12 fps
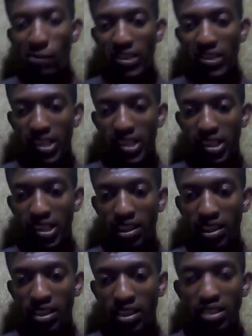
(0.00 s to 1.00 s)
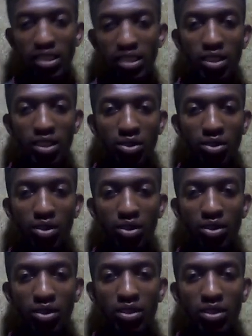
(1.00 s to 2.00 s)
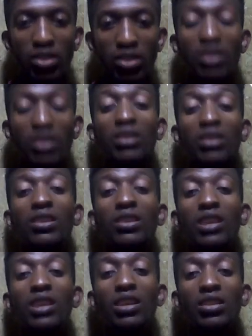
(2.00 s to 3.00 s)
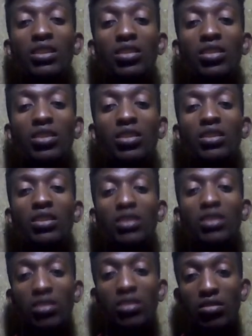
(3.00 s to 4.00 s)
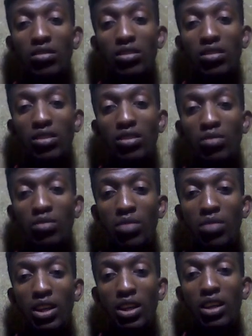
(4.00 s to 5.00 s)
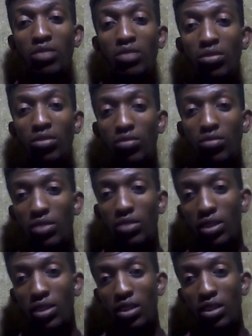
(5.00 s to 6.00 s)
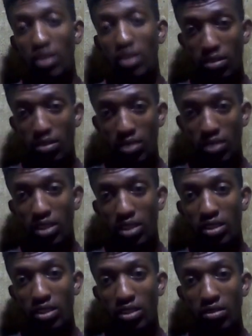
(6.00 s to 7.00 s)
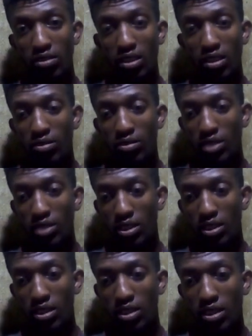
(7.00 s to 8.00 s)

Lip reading: Then the whole thing right here, as you can see it, buy, boom, smashed it the upside.